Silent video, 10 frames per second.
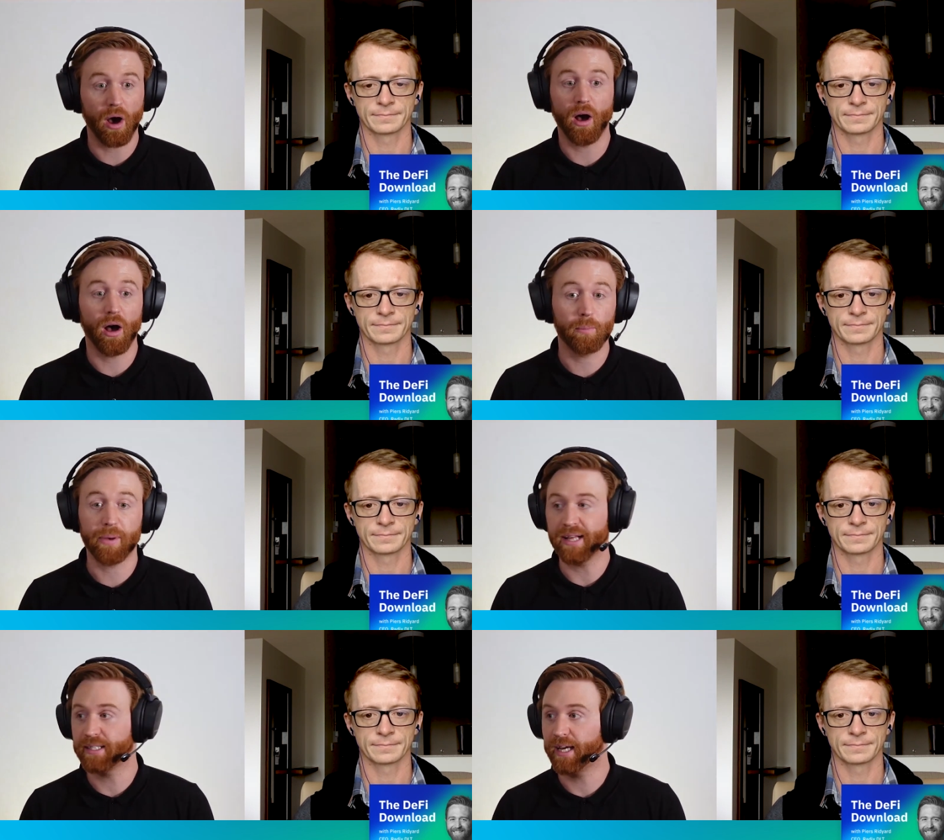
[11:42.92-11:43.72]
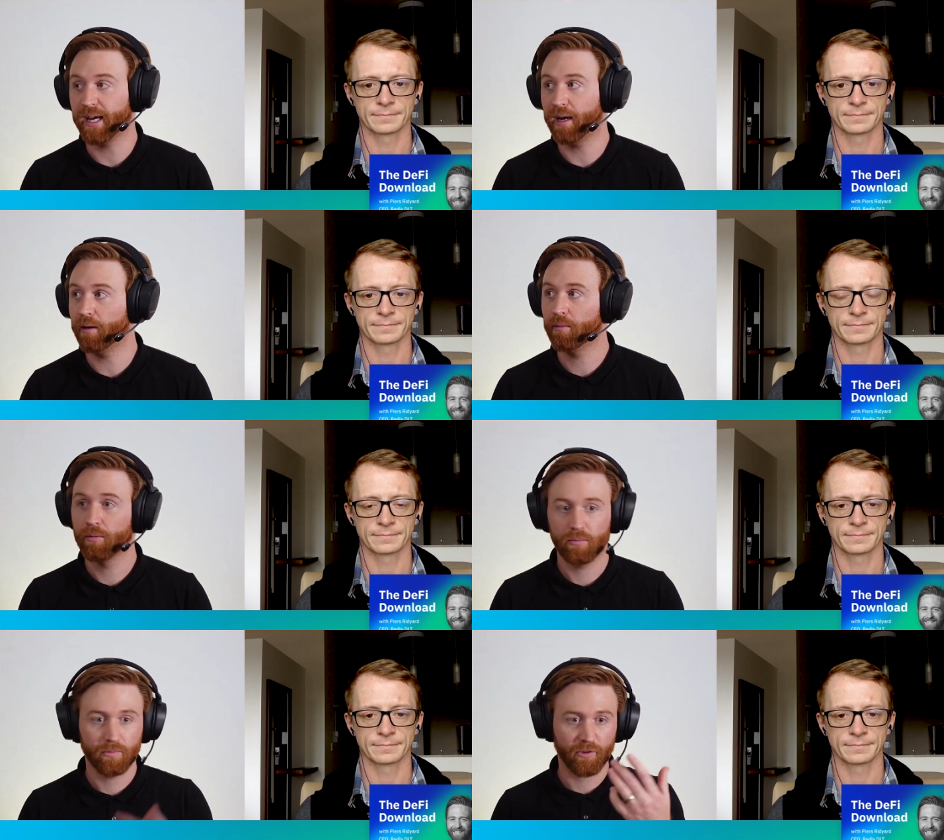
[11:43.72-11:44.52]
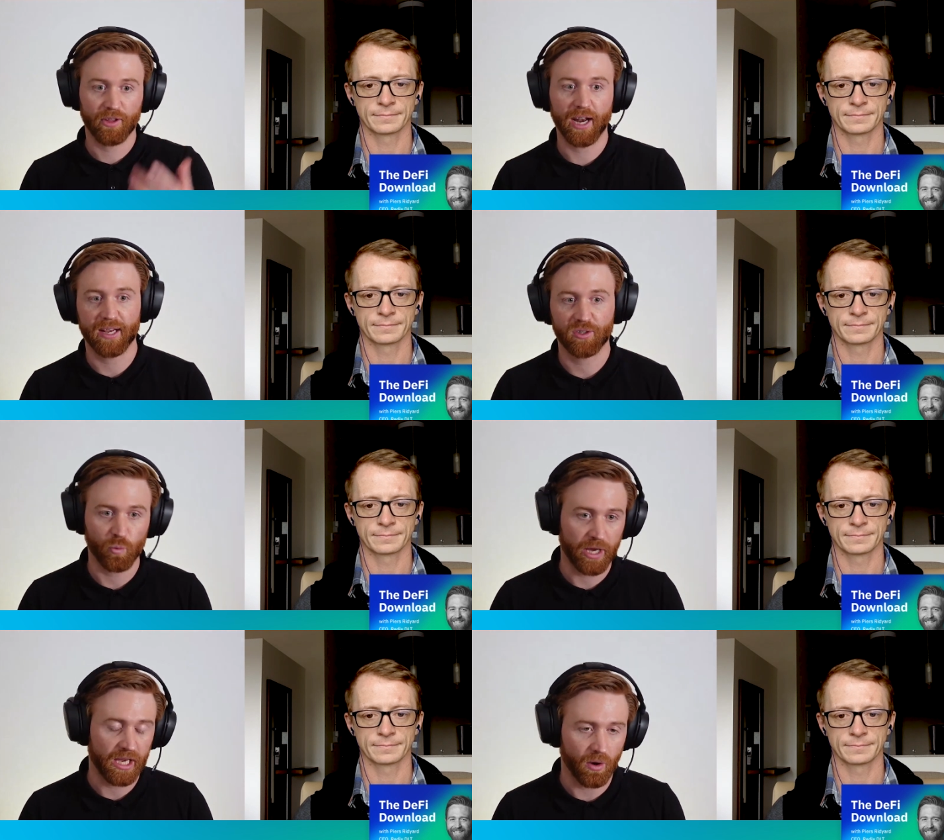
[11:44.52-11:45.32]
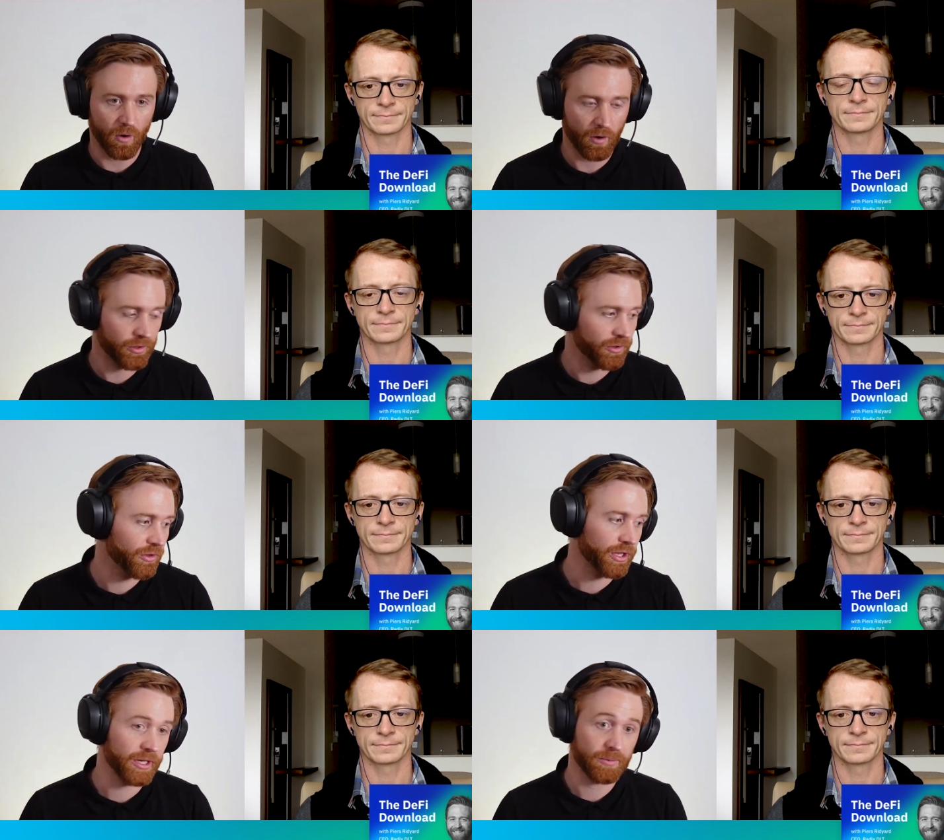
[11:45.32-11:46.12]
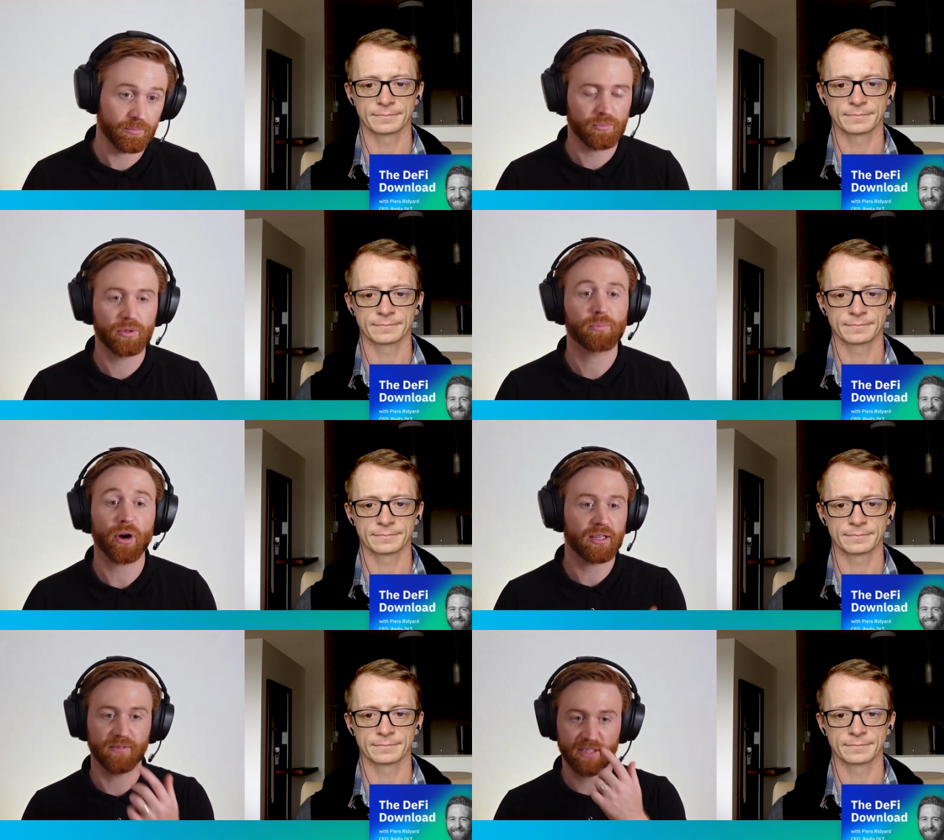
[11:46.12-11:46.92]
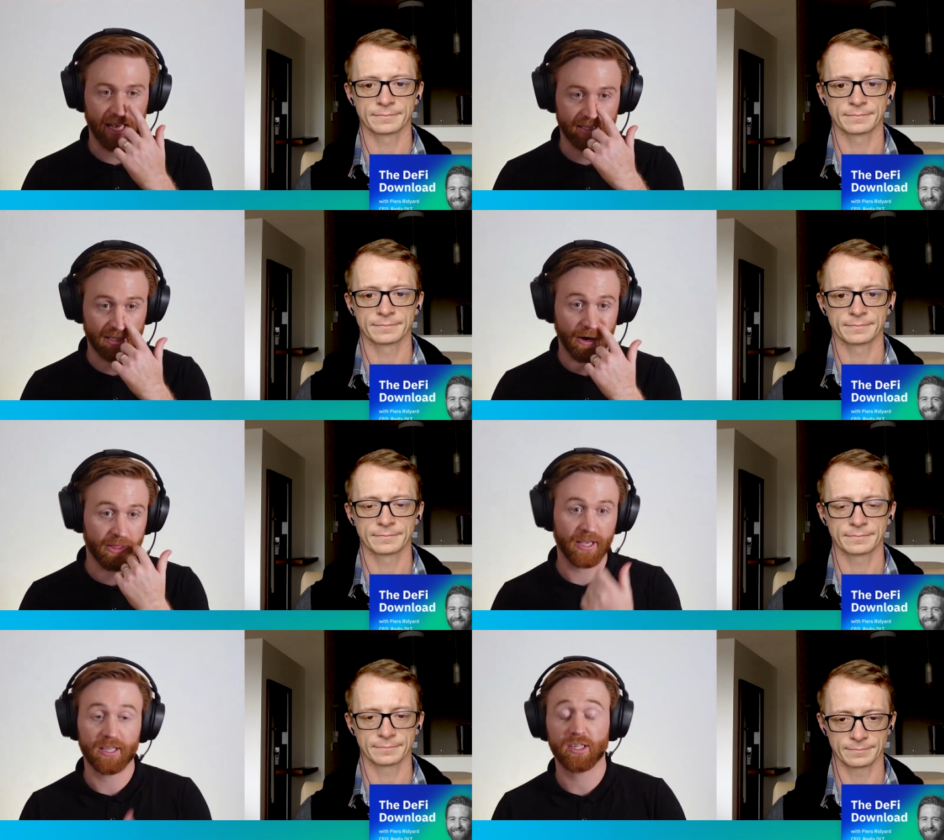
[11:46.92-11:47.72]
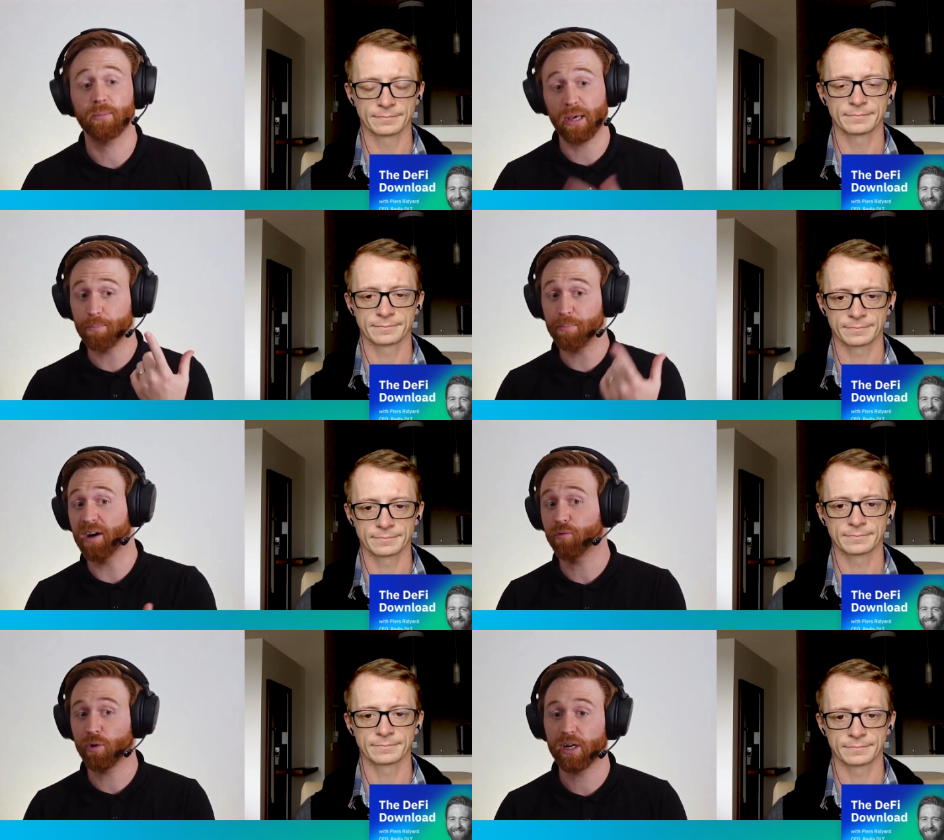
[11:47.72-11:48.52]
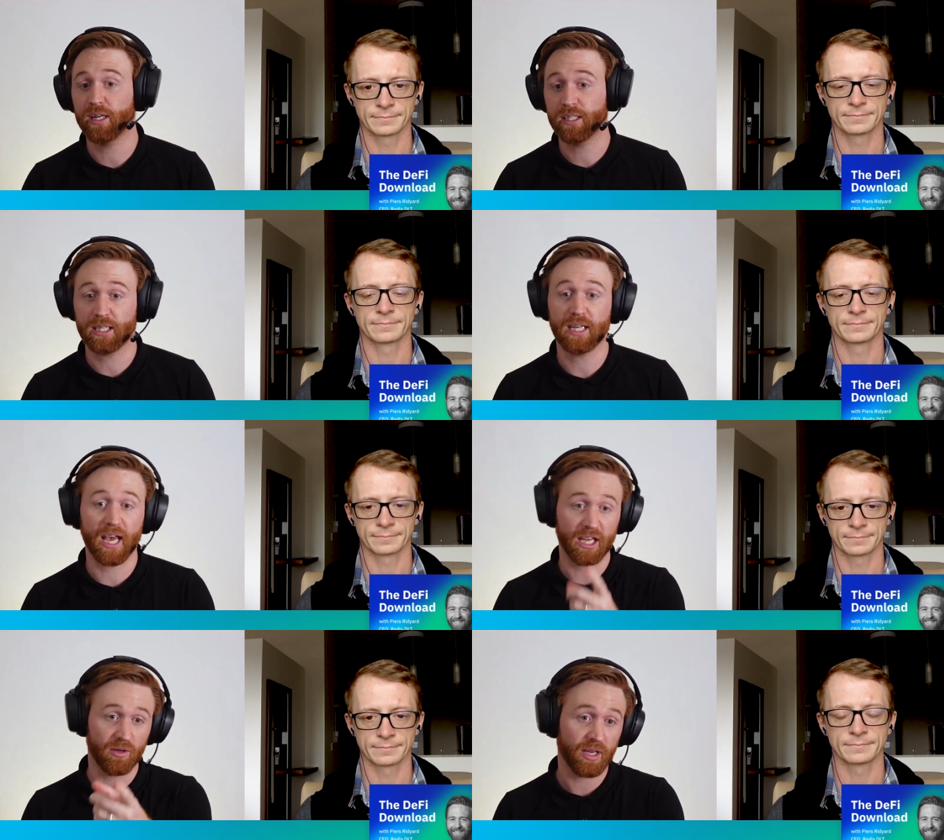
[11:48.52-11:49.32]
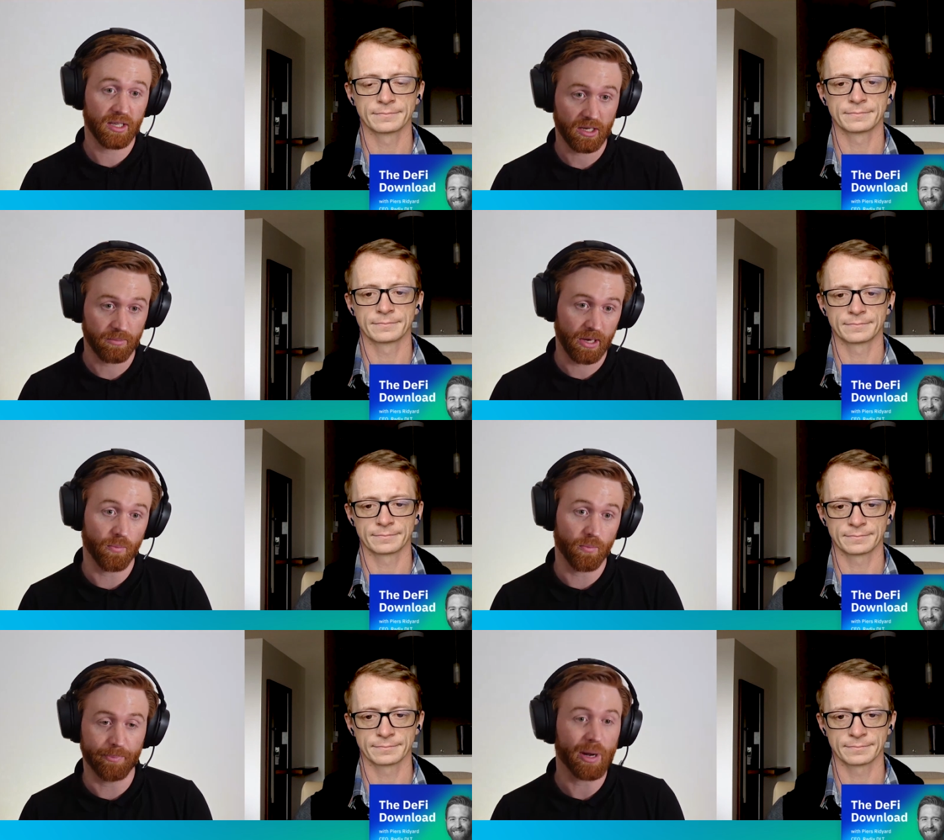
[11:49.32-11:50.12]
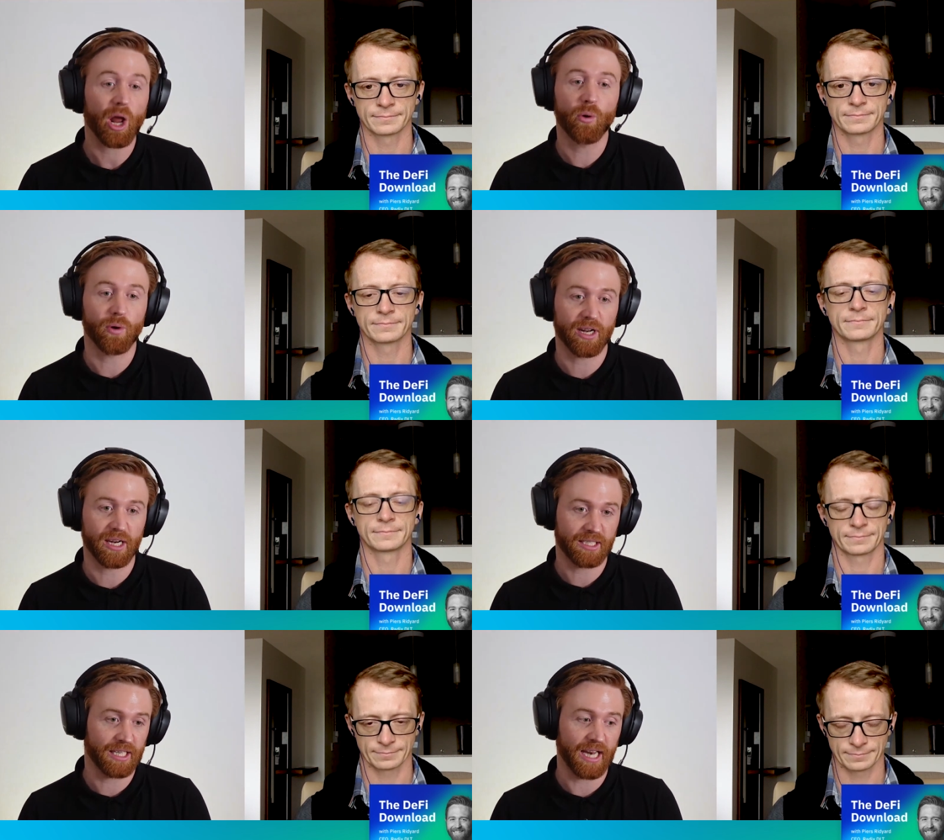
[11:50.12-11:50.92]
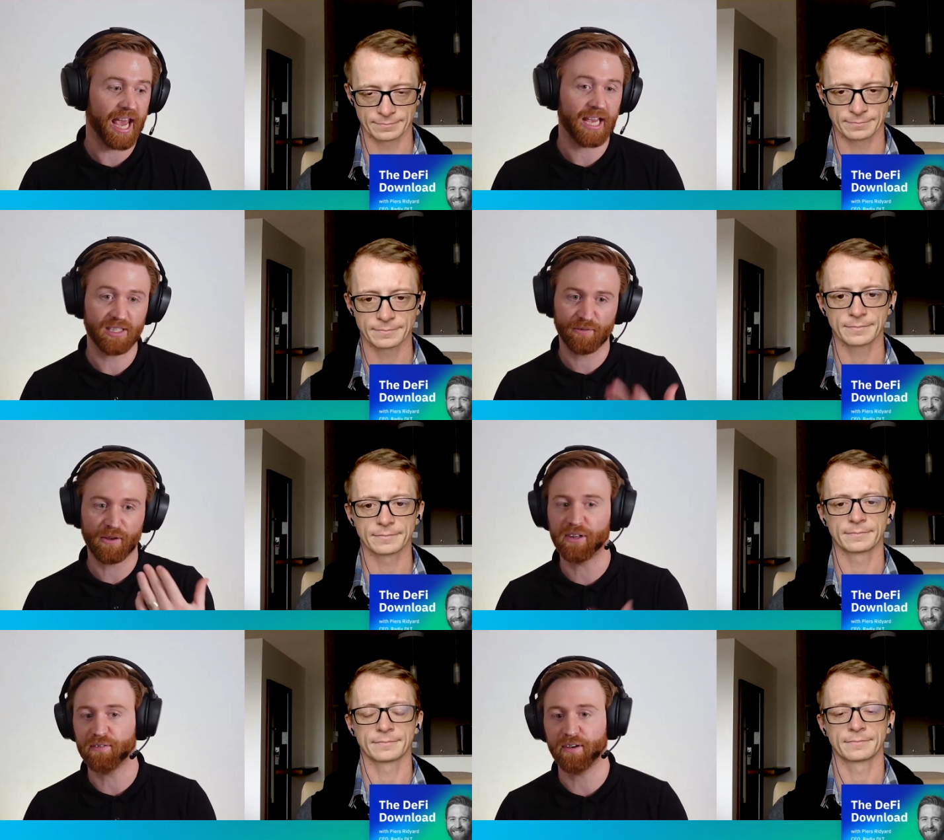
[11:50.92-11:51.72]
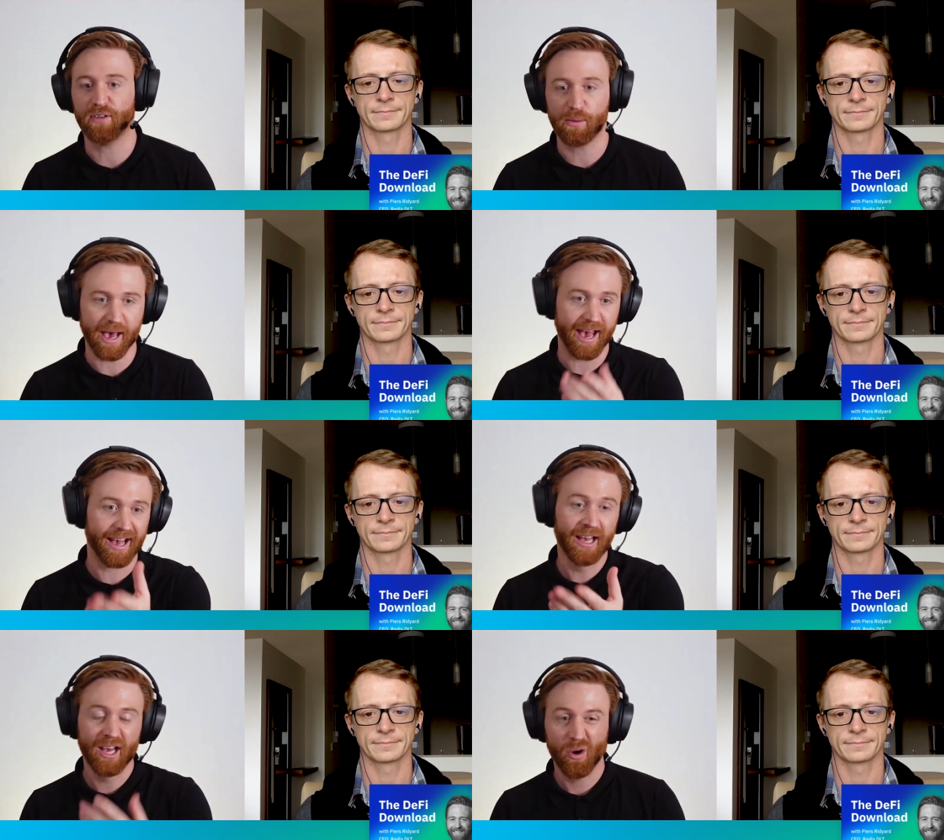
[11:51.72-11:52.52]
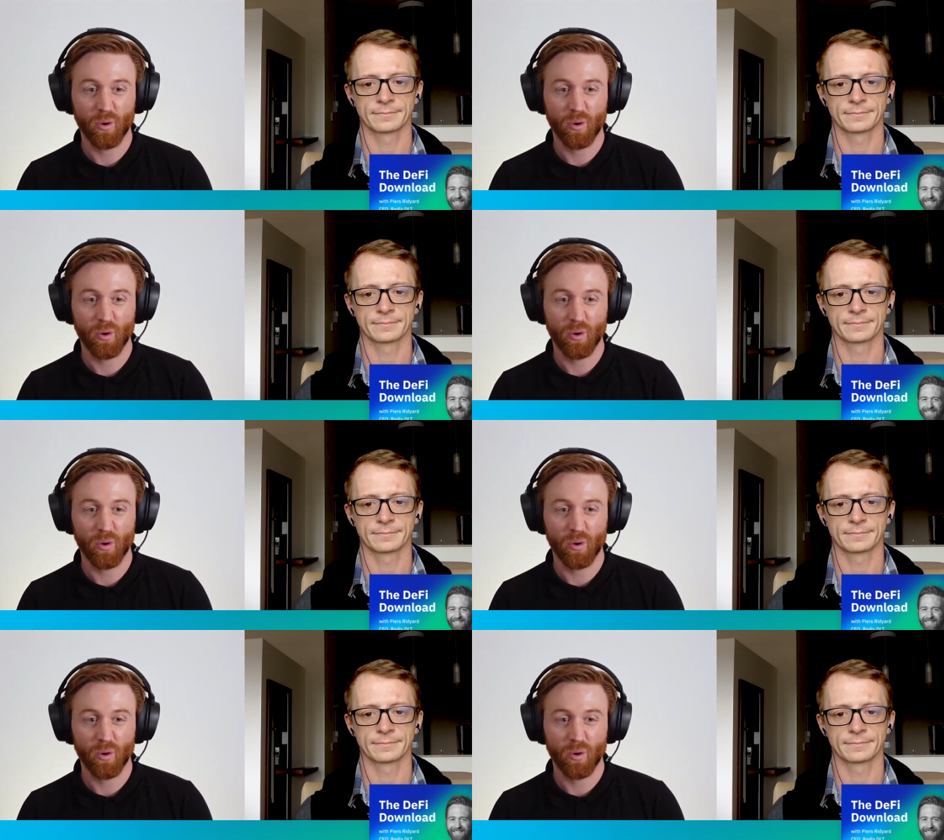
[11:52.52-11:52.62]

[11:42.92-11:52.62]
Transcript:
Speaker 1: are, are betting for the next week on the price of Tesla. I think mm-hmm. it's going to be above what it is today. You think it's going to be below what it is today. It's a 50 50 bet.